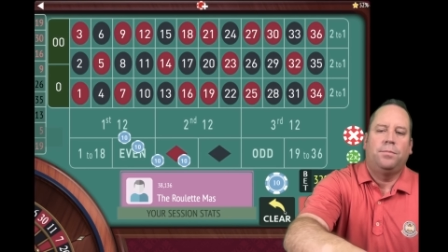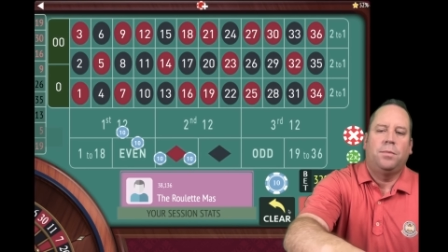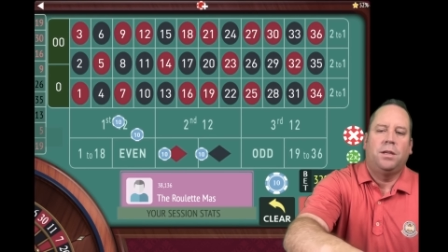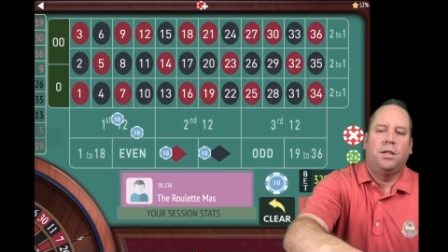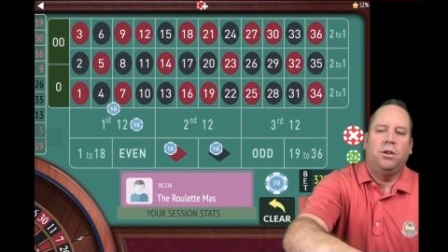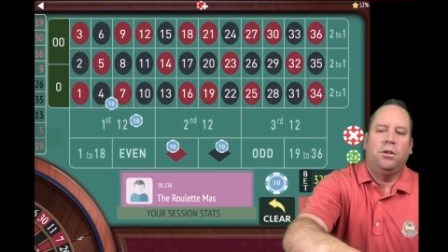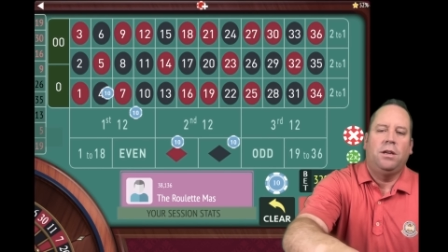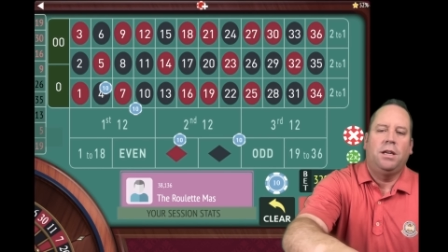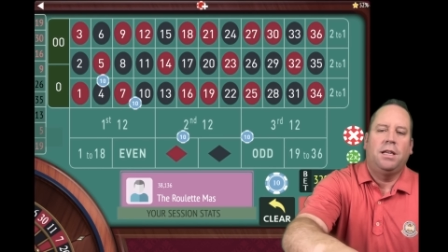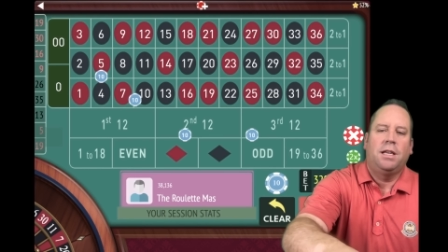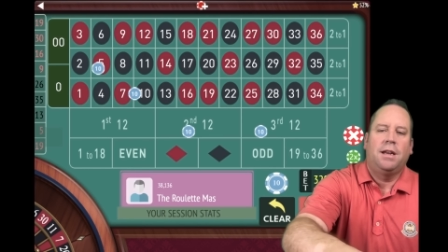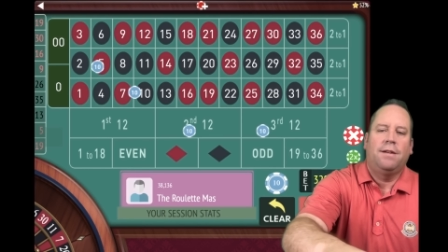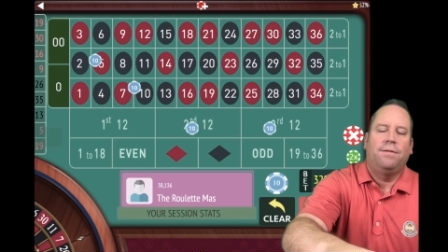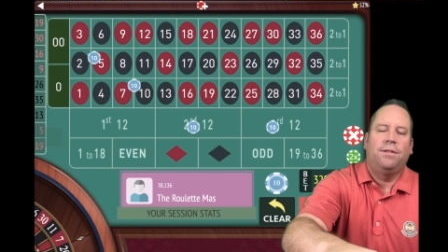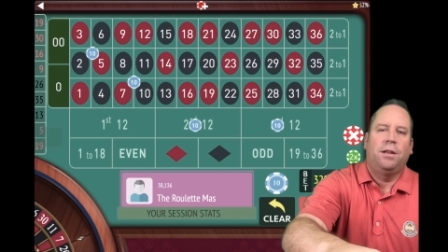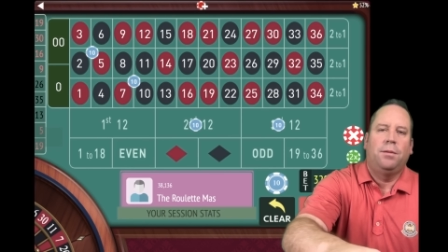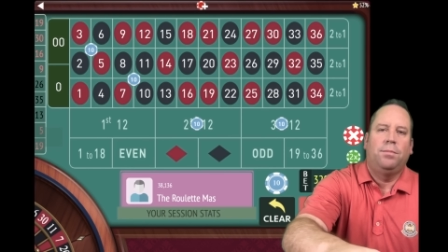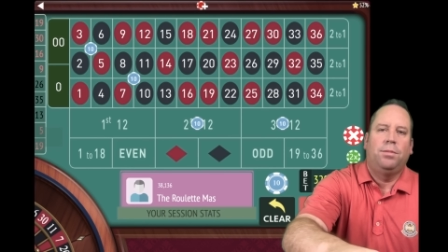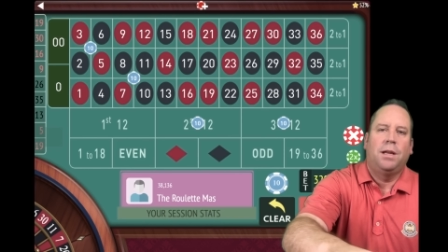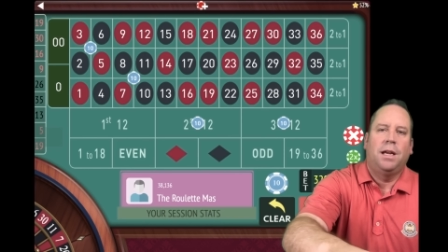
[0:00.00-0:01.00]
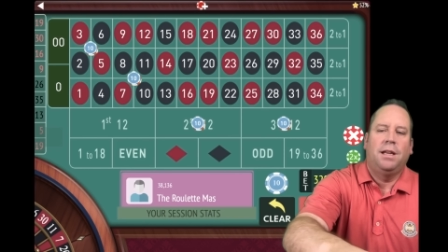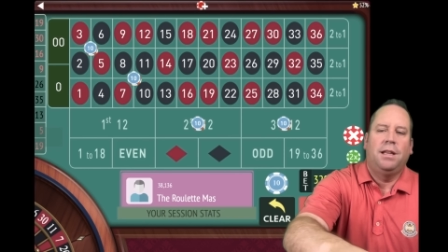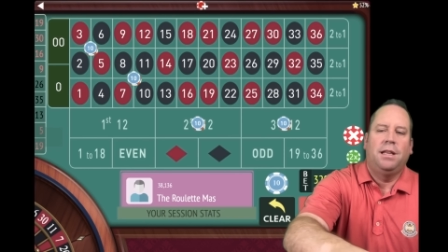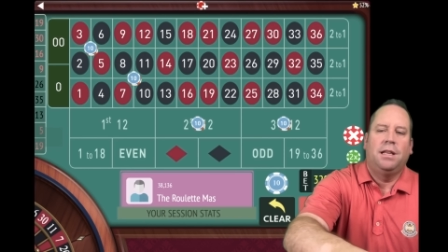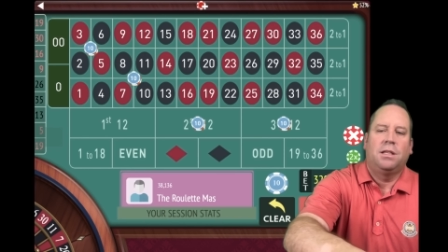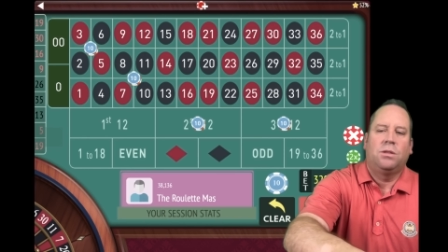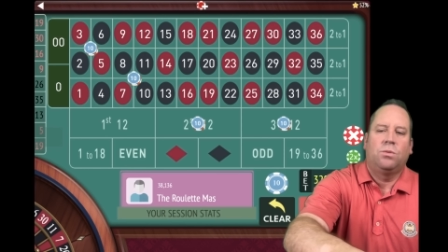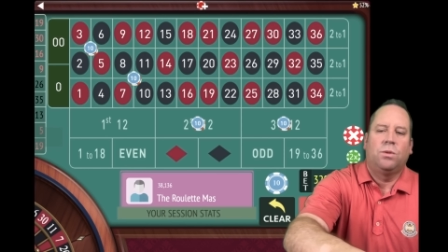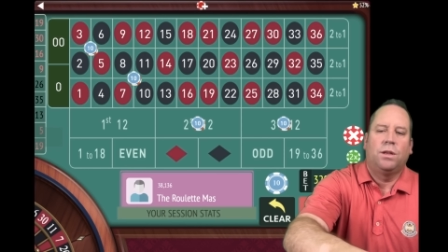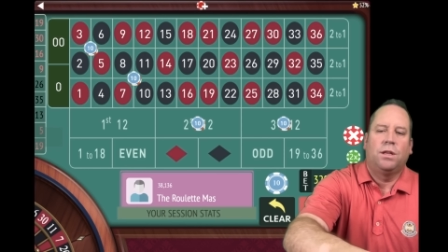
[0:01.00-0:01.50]
but you could definitely play
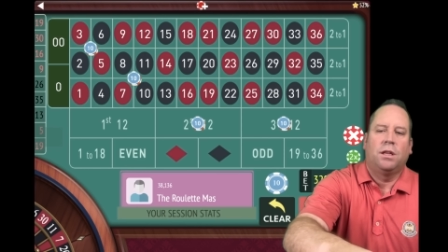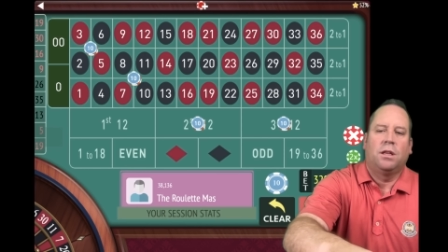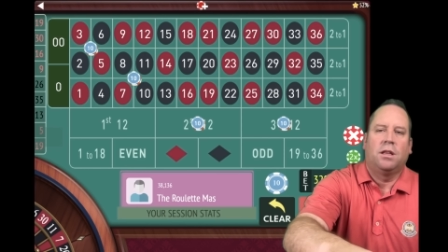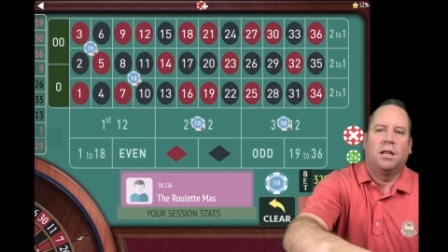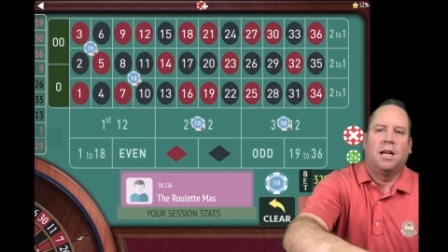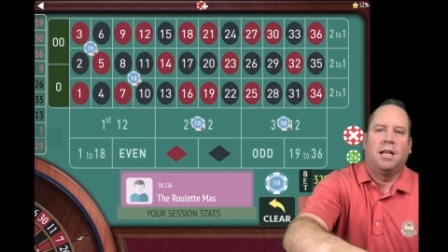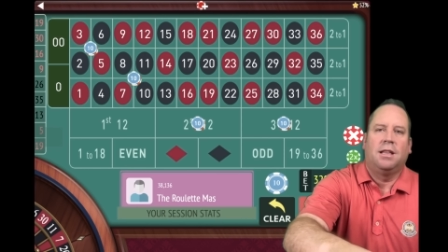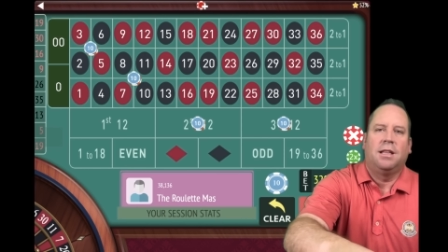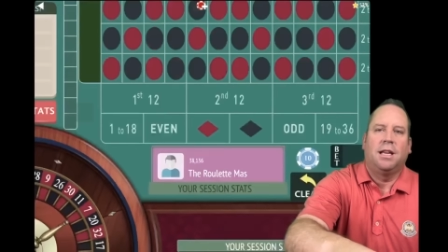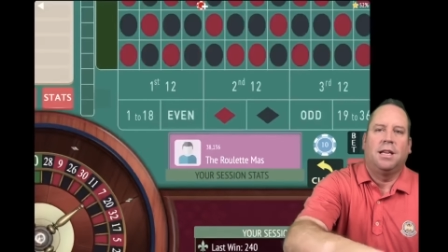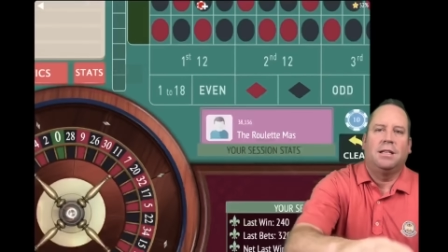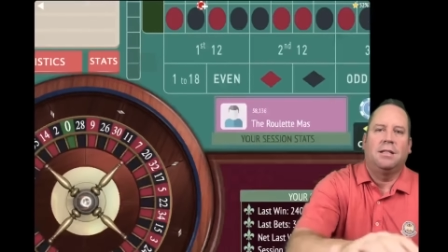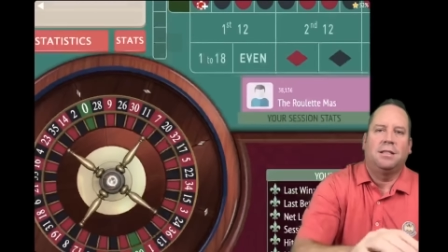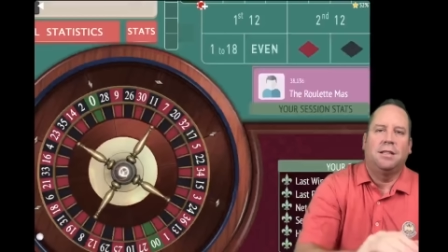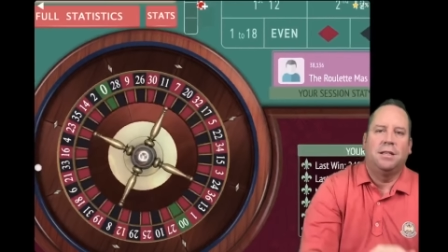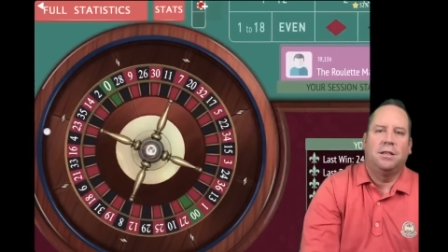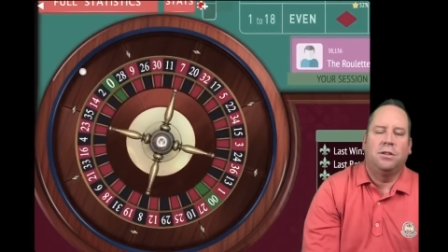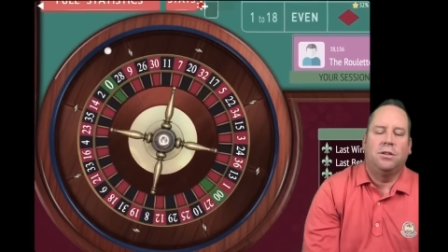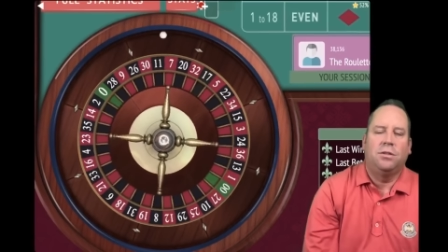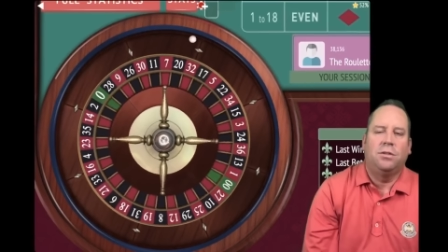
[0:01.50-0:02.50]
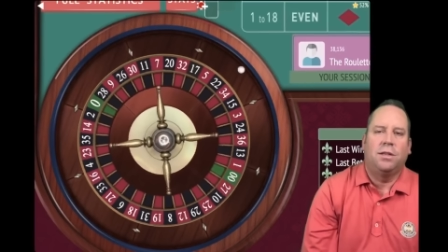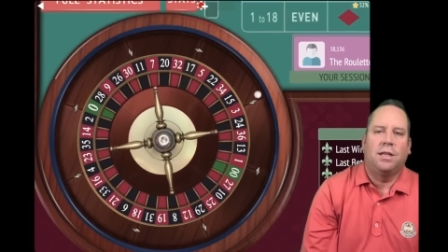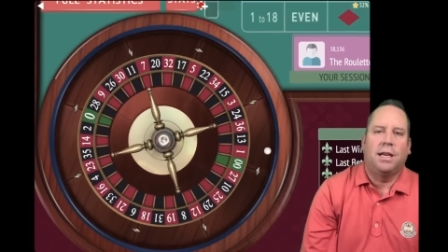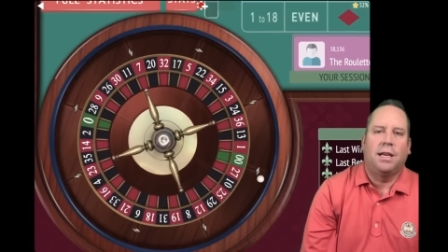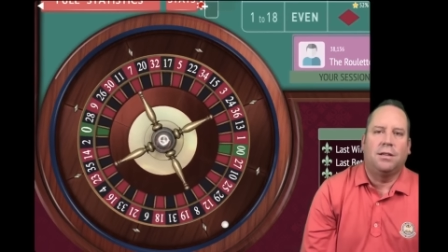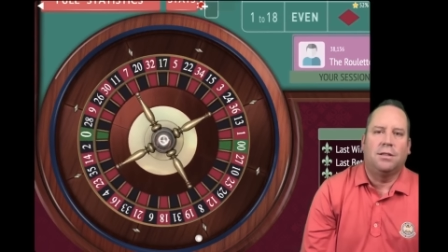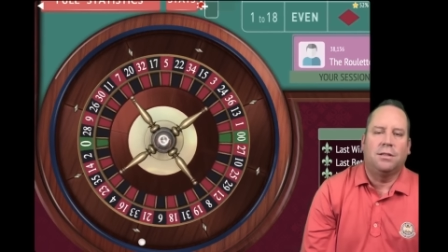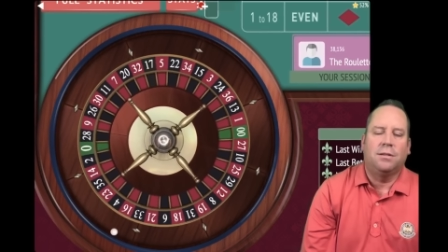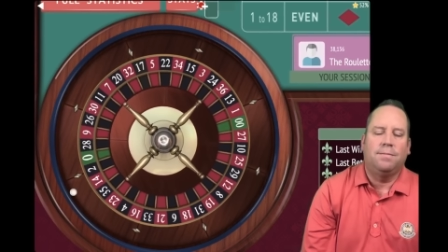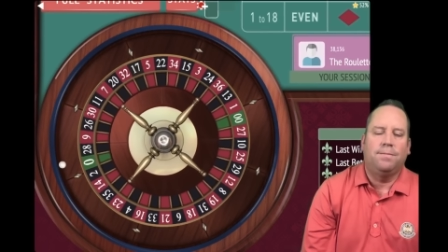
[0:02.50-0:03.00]
this with a lot less than
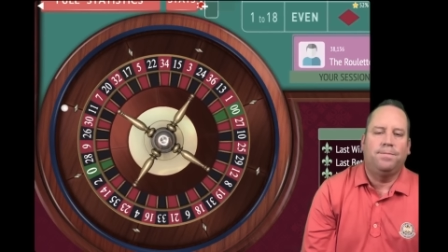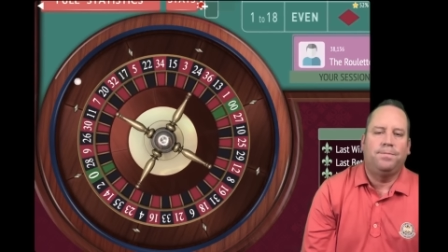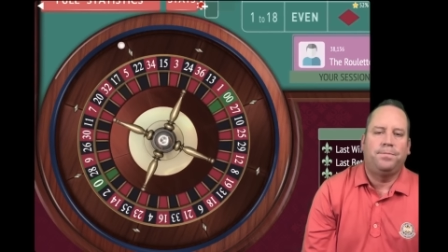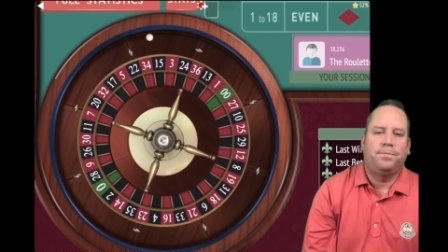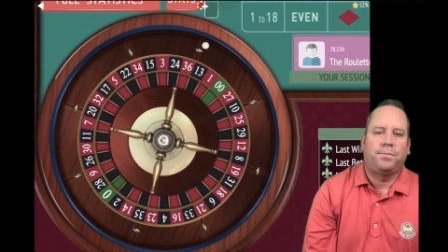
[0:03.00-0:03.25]
2,000.